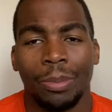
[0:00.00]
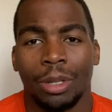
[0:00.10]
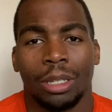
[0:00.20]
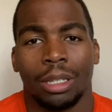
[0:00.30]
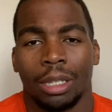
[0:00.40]

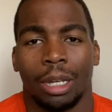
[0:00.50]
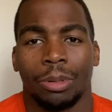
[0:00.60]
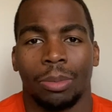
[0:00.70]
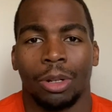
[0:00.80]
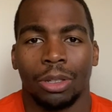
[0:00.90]
misconception
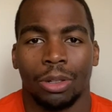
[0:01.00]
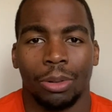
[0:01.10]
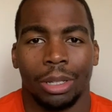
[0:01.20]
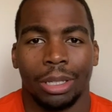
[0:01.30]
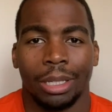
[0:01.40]
among
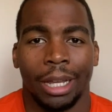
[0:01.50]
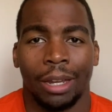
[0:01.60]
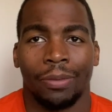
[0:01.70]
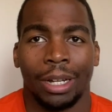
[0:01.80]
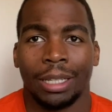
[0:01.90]
students is that
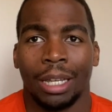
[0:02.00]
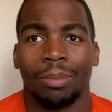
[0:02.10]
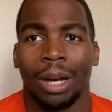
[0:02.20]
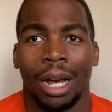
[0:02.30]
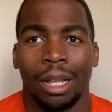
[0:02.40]
if I take
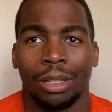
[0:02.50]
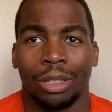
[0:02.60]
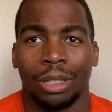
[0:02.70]
biology,